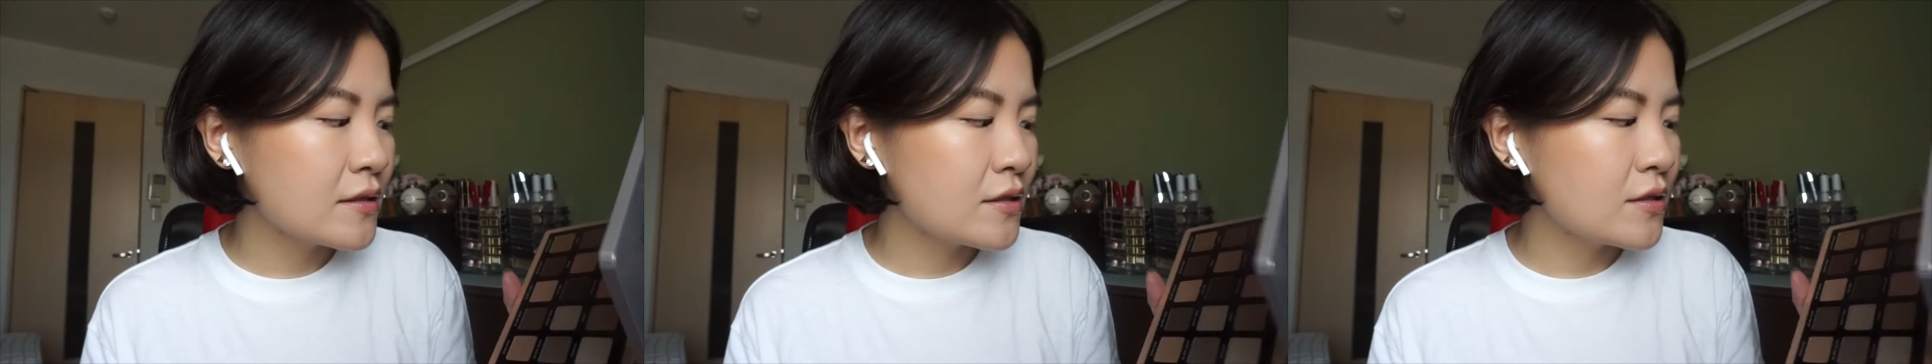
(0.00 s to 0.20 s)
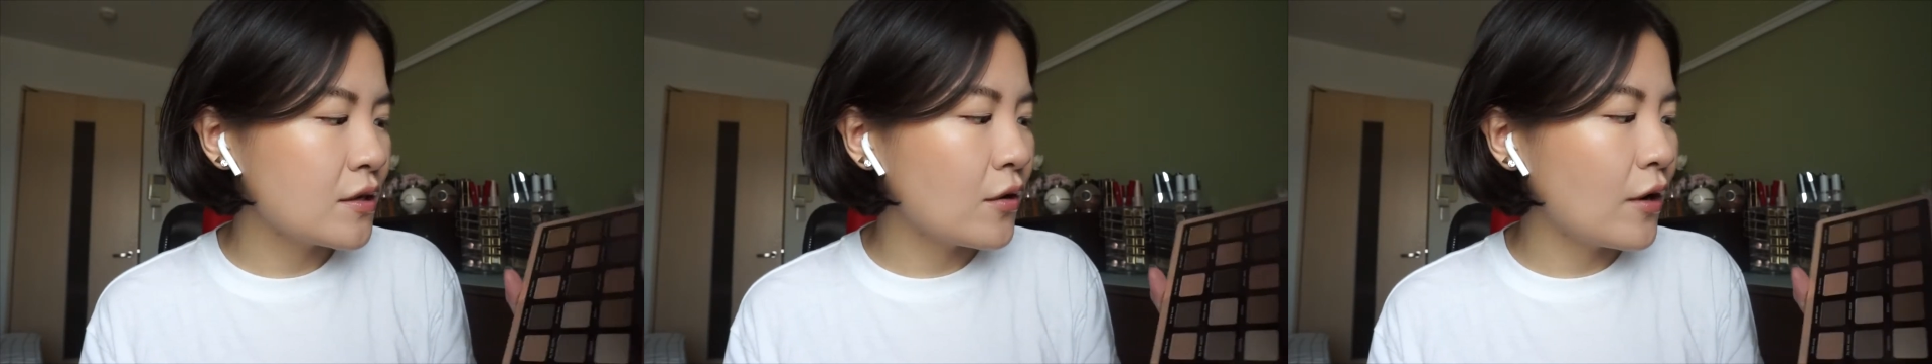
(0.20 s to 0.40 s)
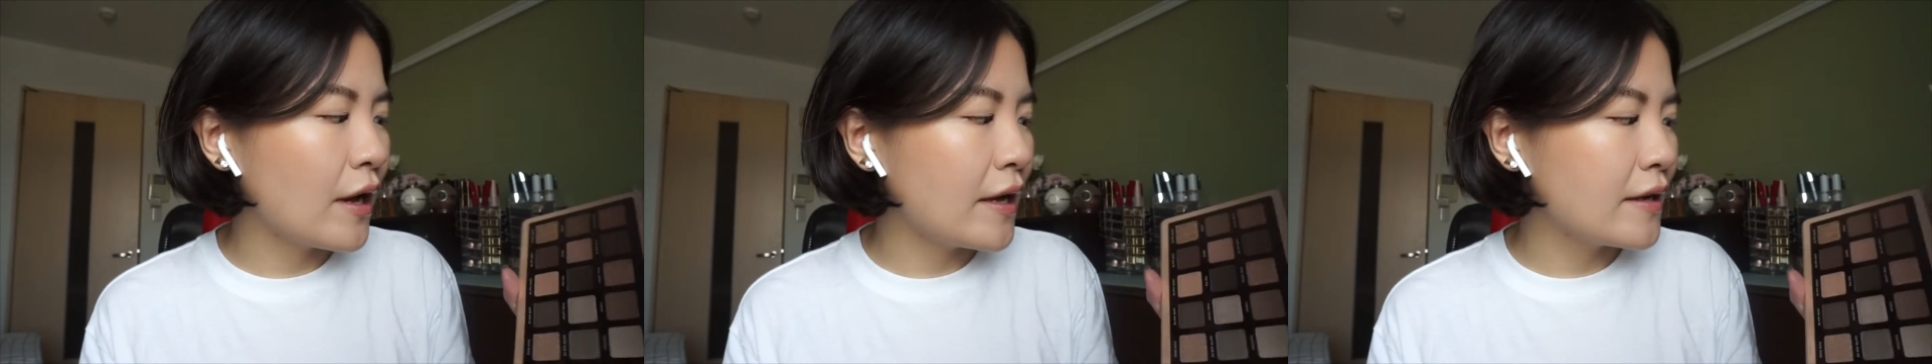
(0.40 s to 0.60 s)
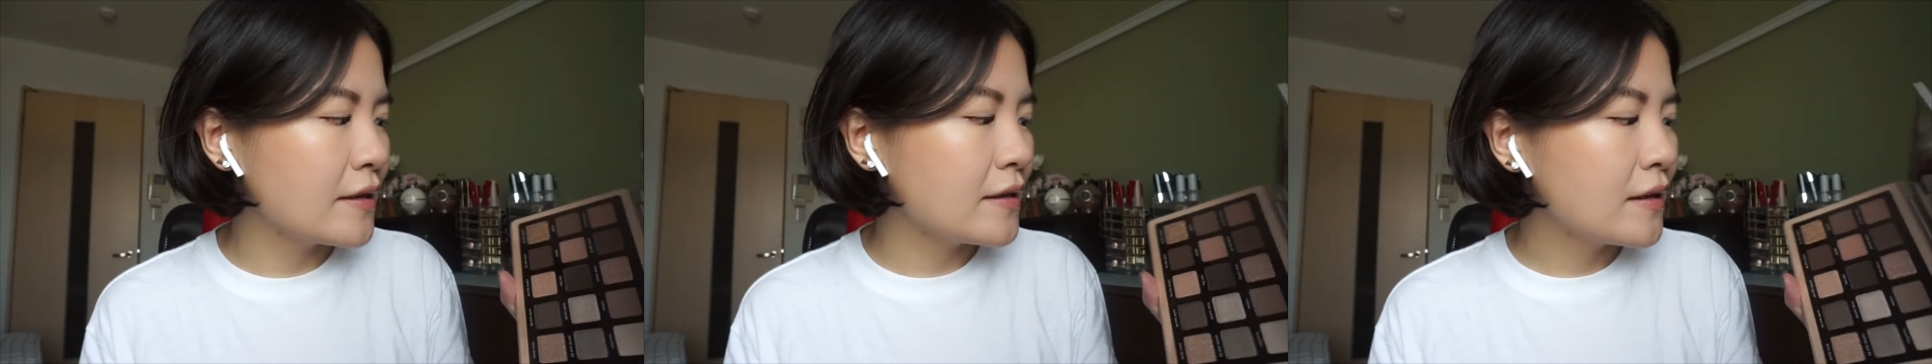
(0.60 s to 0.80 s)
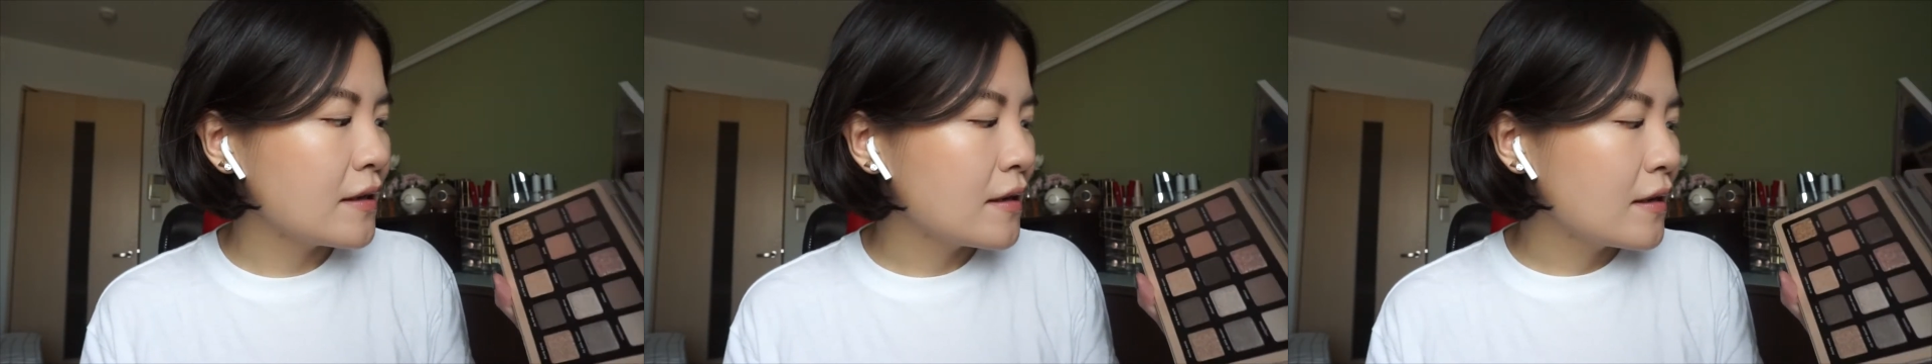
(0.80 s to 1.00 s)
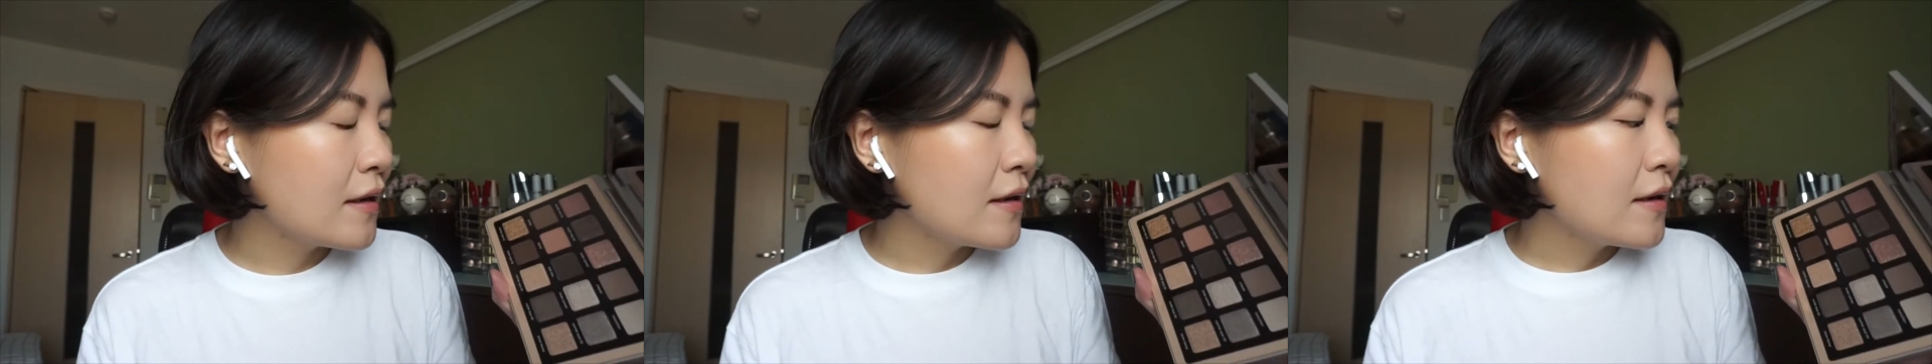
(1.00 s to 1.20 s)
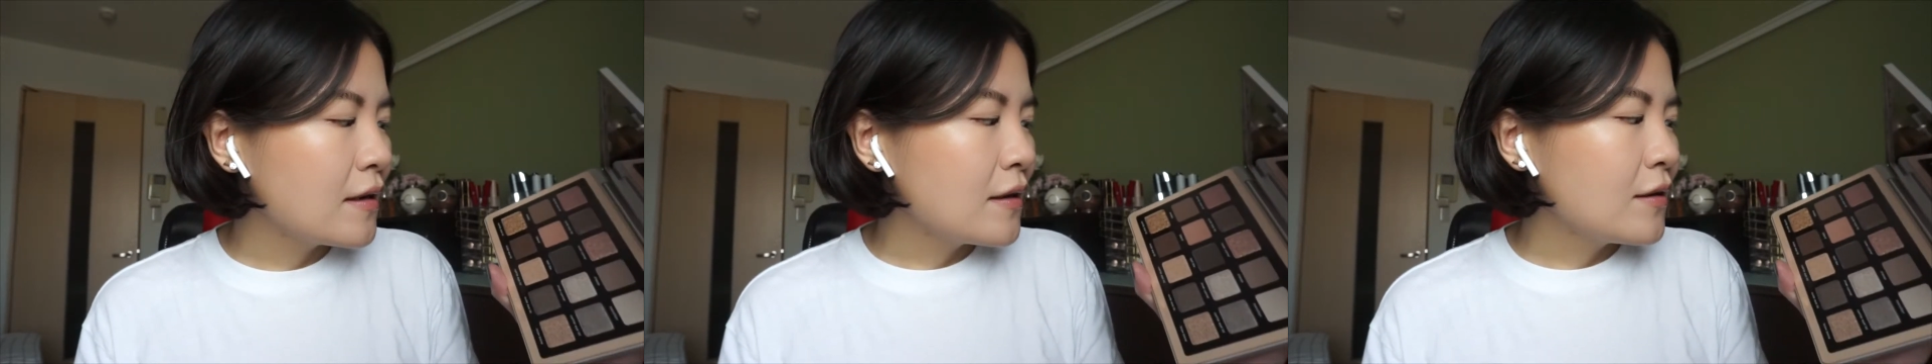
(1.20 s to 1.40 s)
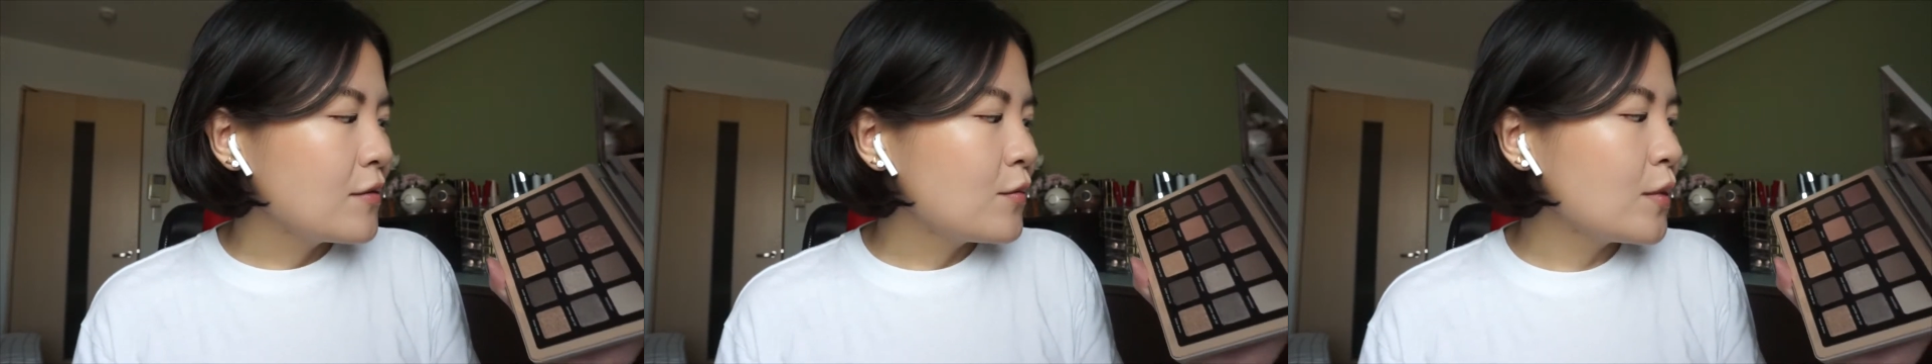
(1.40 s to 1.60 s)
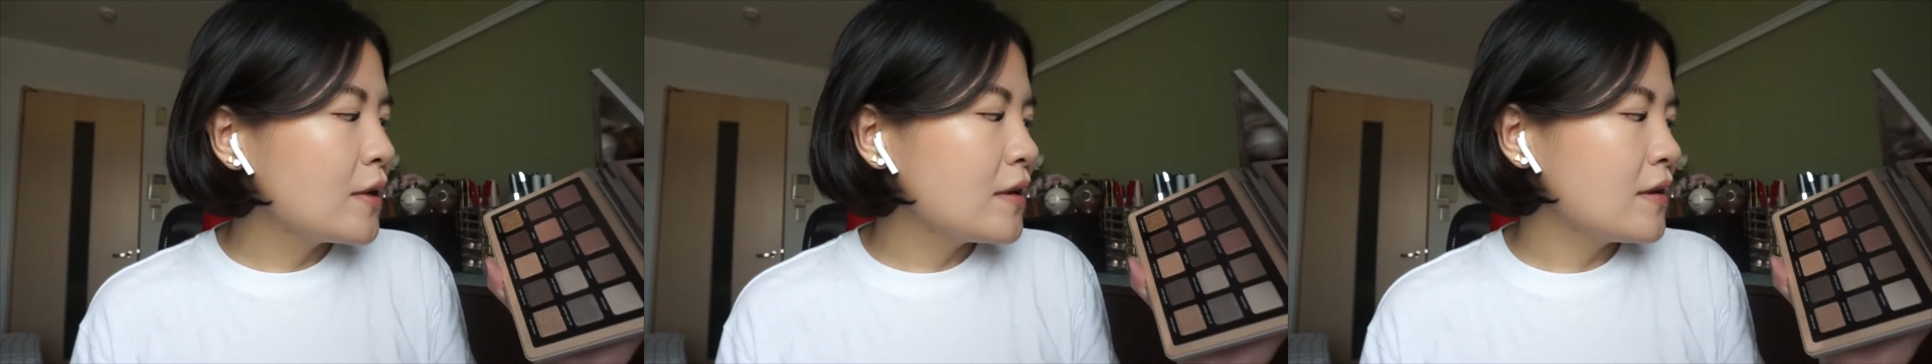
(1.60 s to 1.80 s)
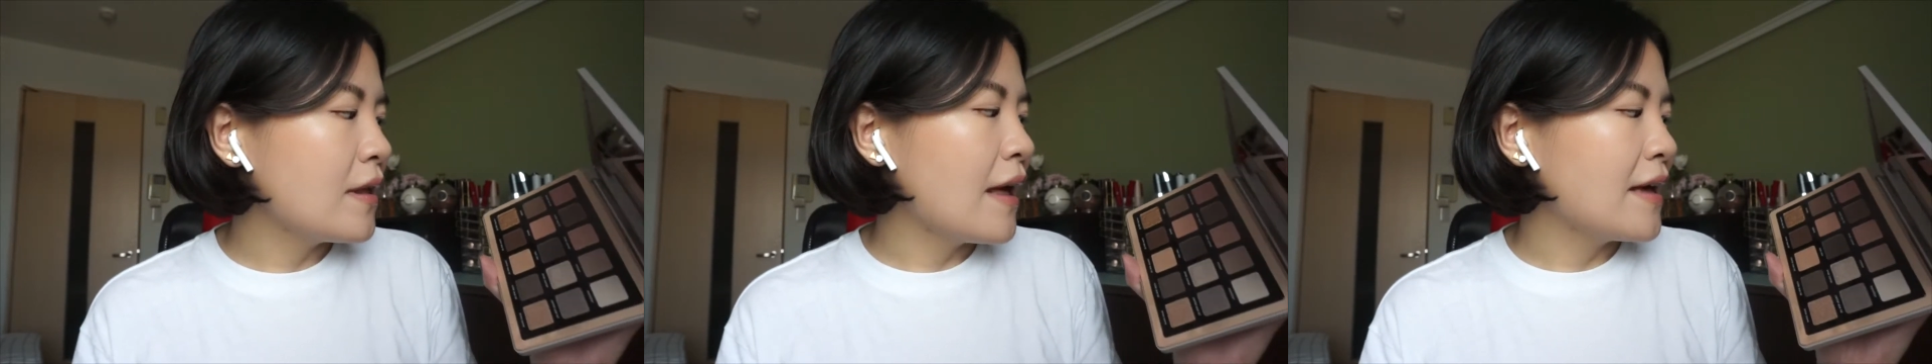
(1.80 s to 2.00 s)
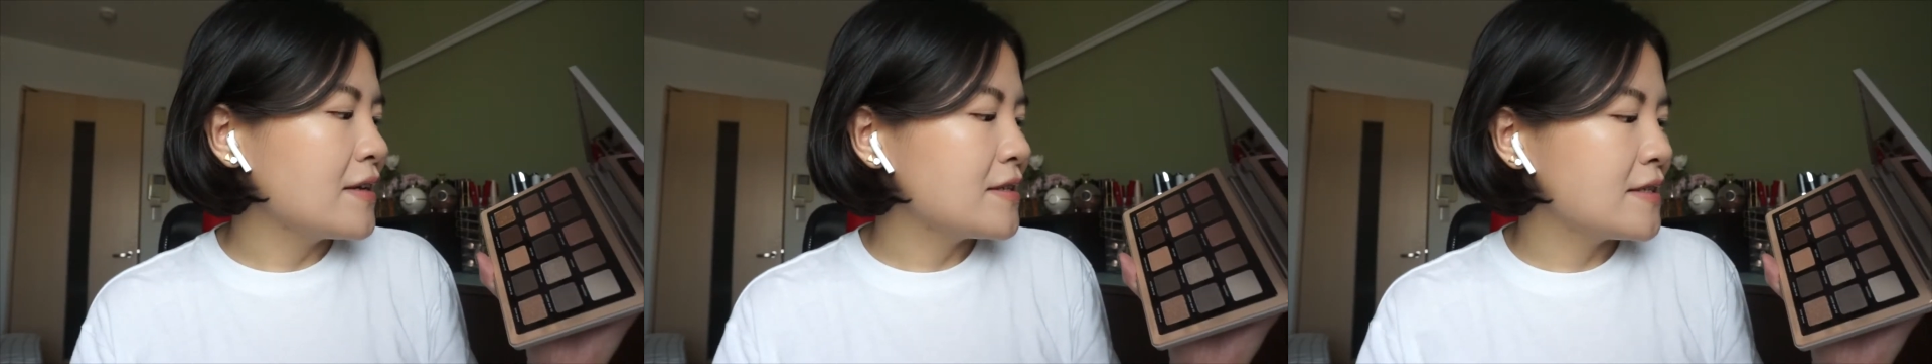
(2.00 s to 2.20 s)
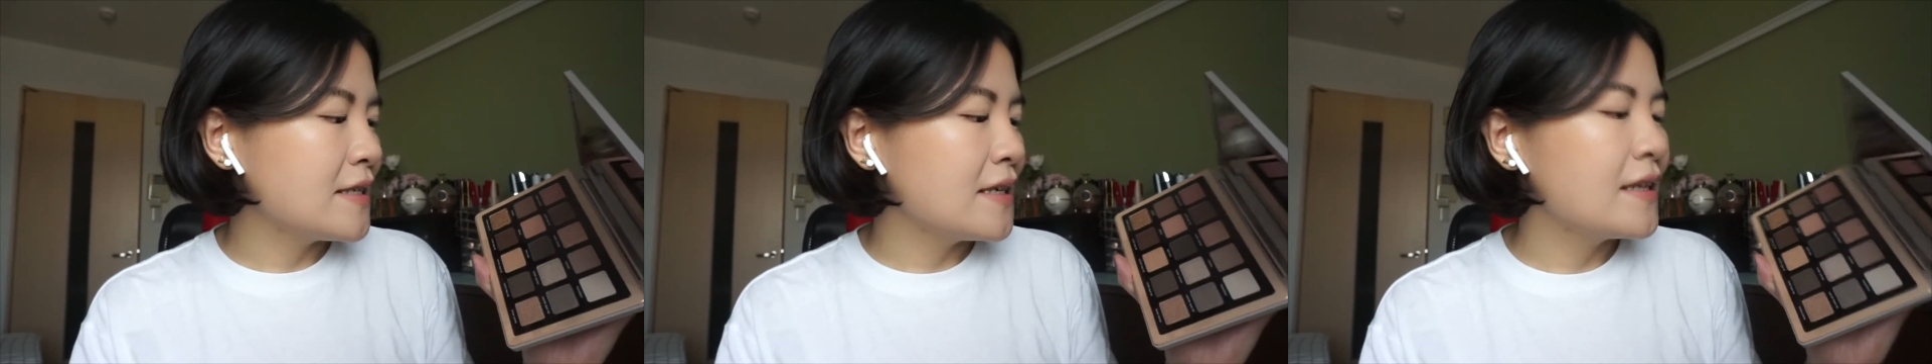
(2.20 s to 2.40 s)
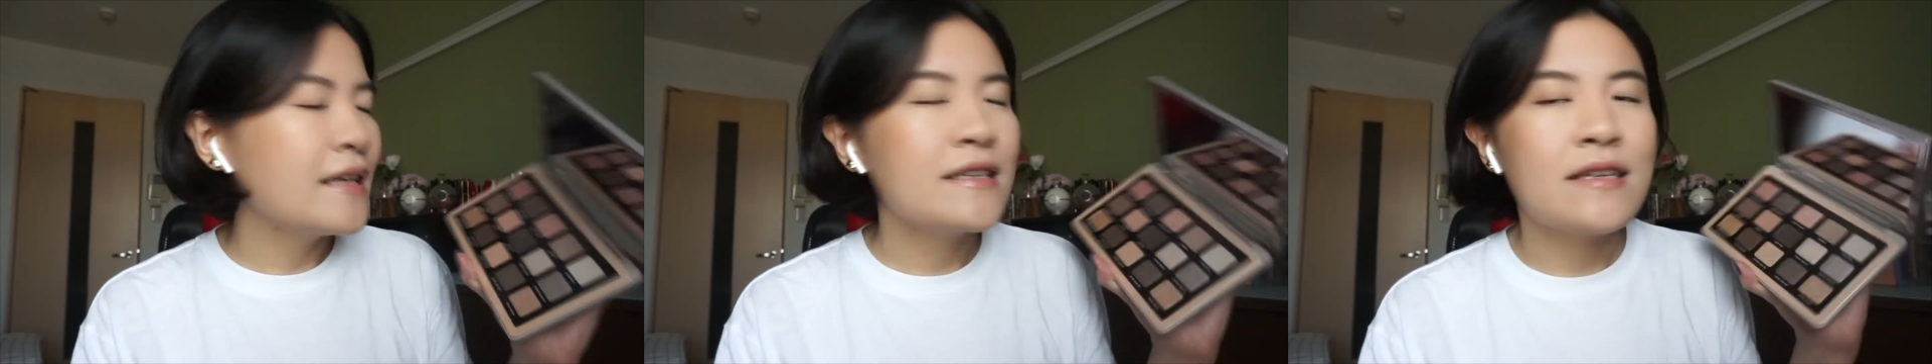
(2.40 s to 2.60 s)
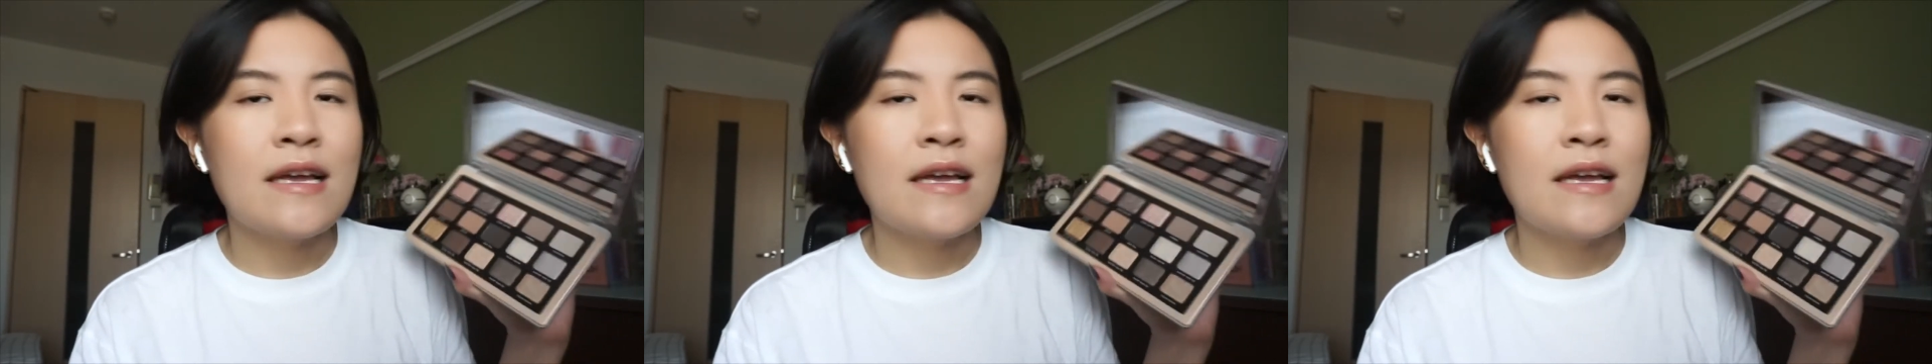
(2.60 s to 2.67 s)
So when I see this,